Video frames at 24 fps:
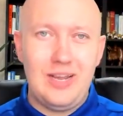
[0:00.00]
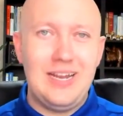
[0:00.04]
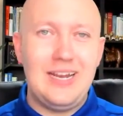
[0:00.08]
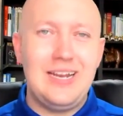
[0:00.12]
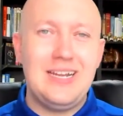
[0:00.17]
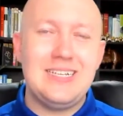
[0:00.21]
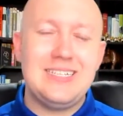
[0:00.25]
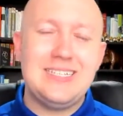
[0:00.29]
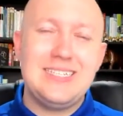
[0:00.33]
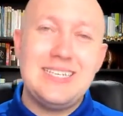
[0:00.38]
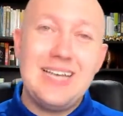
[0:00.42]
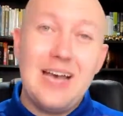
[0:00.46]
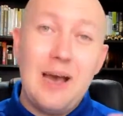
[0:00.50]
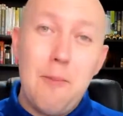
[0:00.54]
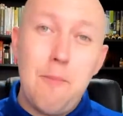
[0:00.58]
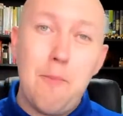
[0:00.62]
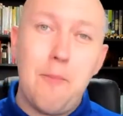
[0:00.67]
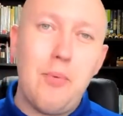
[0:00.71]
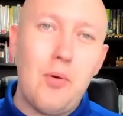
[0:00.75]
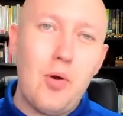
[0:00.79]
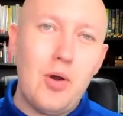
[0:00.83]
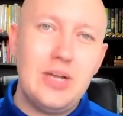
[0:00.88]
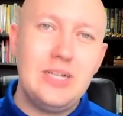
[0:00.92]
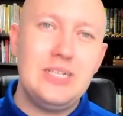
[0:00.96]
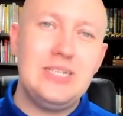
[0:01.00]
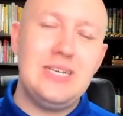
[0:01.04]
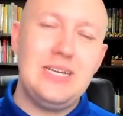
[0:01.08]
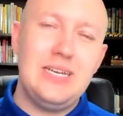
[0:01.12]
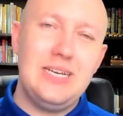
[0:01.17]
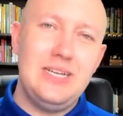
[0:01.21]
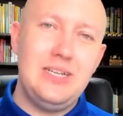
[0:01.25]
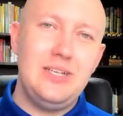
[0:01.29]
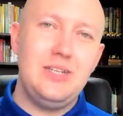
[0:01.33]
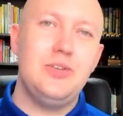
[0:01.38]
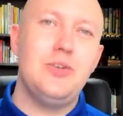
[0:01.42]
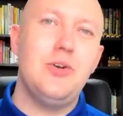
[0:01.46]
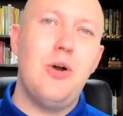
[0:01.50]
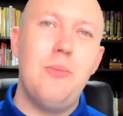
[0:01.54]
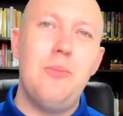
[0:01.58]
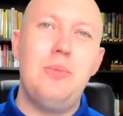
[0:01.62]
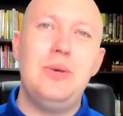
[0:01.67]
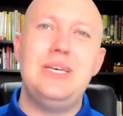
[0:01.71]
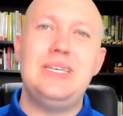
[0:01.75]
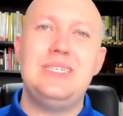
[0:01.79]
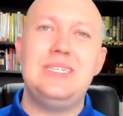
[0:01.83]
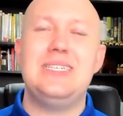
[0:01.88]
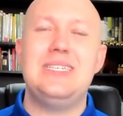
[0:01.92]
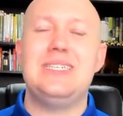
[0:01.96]
And at some point in your
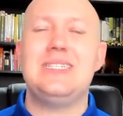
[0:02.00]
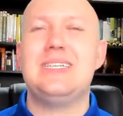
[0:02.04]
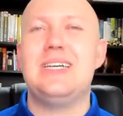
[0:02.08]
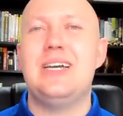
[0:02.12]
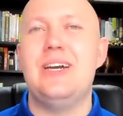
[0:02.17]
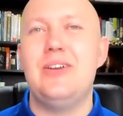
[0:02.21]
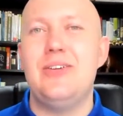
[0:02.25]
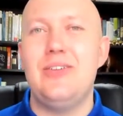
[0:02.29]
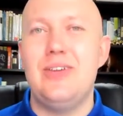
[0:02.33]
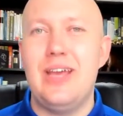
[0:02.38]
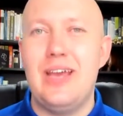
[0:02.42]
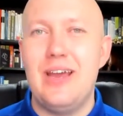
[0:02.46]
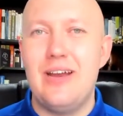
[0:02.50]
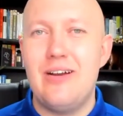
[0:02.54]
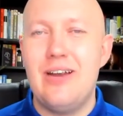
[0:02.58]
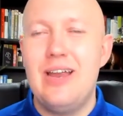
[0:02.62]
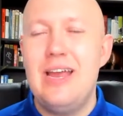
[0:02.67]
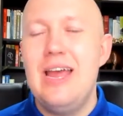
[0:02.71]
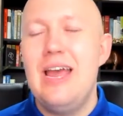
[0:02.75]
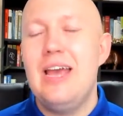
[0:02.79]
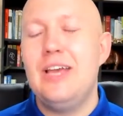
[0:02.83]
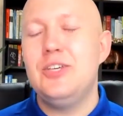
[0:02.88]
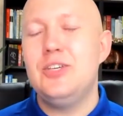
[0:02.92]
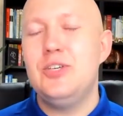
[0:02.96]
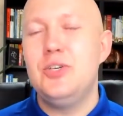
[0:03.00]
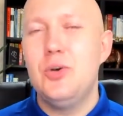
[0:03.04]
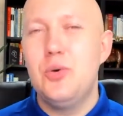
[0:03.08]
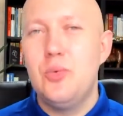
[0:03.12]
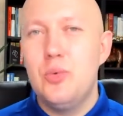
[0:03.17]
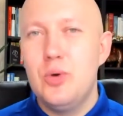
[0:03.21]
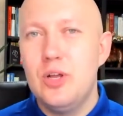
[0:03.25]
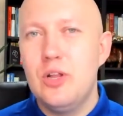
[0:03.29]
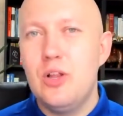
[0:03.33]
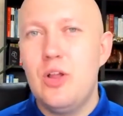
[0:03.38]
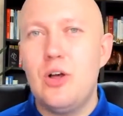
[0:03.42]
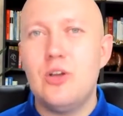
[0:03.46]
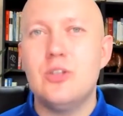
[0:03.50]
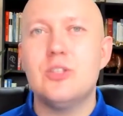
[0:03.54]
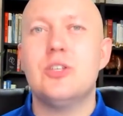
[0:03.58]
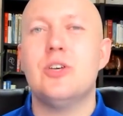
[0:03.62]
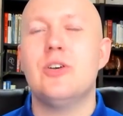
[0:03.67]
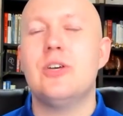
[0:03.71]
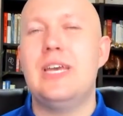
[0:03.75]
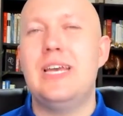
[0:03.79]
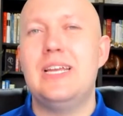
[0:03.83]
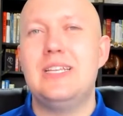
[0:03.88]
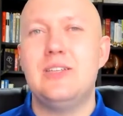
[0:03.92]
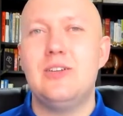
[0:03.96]
business career, you will
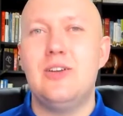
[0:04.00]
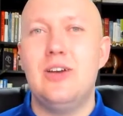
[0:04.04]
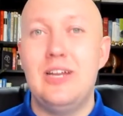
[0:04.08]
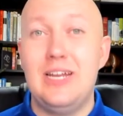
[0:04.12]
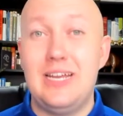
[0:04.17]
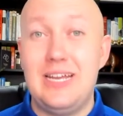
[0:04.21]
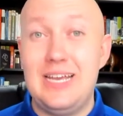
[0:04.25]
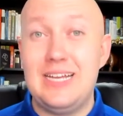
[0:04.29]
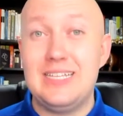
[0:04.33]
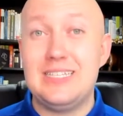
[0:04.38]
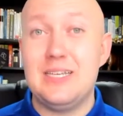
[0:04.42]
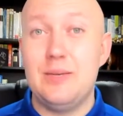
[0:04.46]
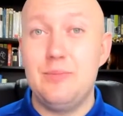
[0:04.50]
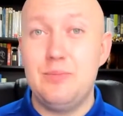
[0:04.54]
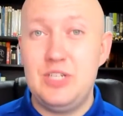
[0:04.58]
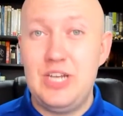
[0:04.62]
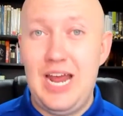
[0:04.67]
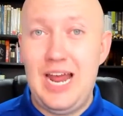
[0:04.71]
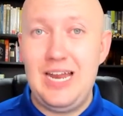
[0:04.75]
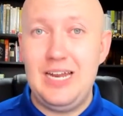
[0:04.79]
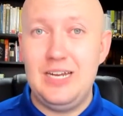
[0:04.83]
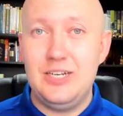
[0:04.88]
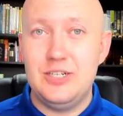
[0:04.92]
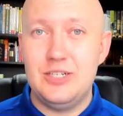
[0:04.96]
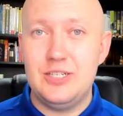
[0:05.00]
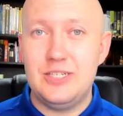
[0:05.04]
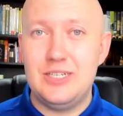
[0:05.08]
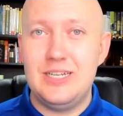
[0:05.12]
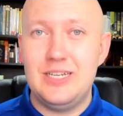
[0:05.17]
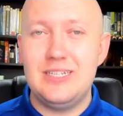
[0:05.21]
also get some challenges.